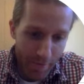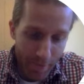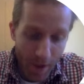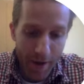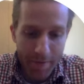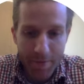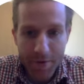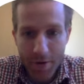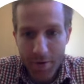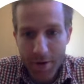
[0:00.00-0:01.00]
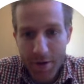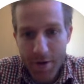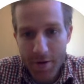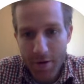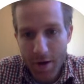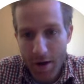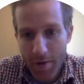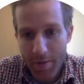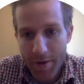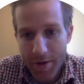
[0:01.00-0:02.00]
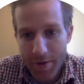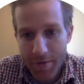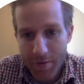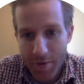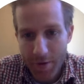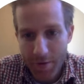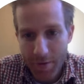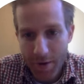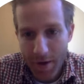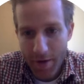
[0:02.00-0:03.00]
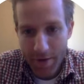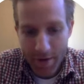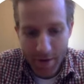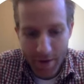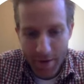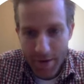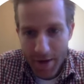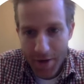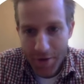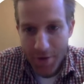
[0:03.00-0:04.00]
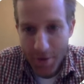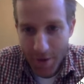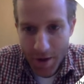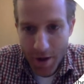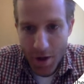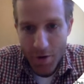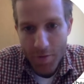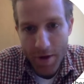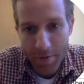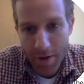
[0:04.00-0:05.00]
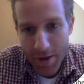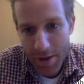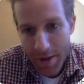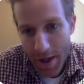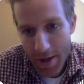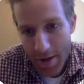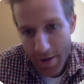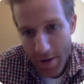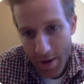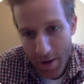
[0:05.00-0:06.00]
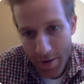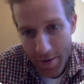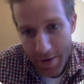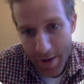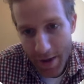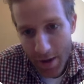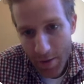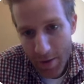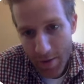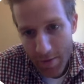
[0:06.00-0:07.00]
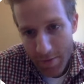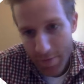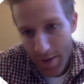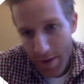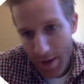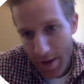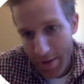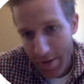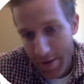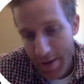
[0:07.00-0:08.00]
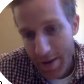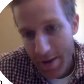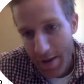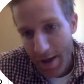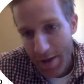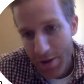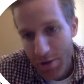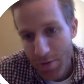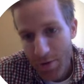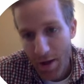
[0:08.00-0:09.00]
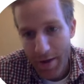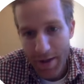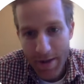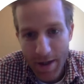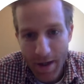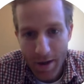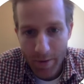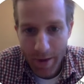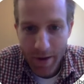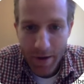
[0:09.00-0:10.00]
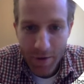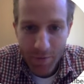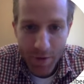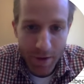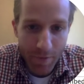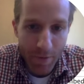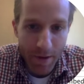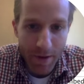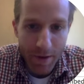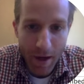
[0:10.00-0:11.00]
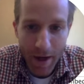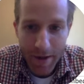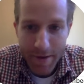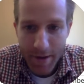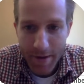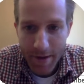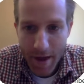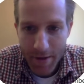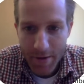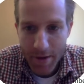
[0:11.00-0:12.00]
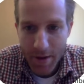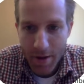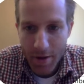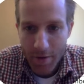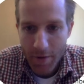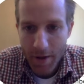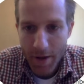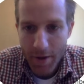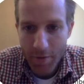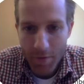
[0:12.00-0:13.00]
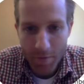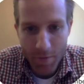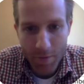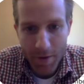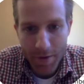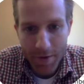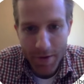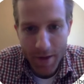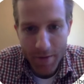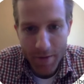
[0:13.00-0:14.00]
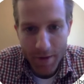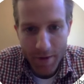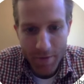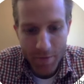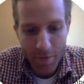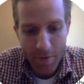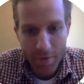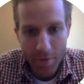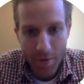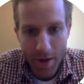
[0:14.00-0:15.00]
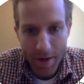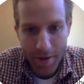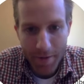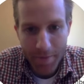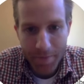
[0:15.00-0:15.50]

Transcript: line. So here, because we don't have any scales going, right? We can just take the data element, right, and the x attribute on that data element is what we want the line to set as x, right? And we want to do the same thing for y here.